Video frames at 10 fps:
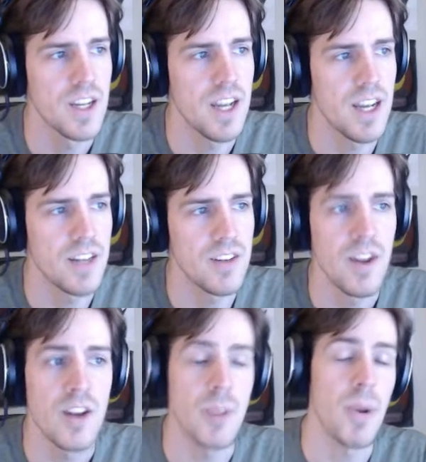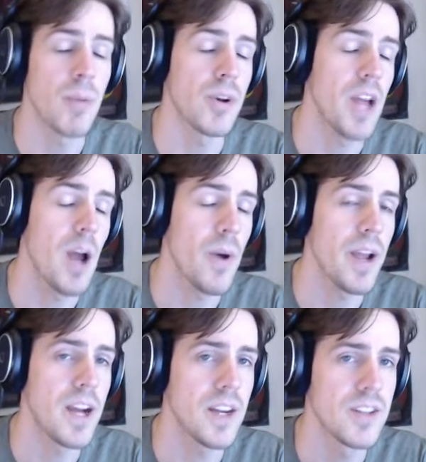And depending upon how I
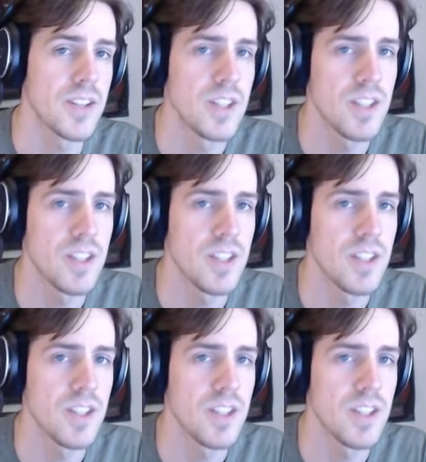act,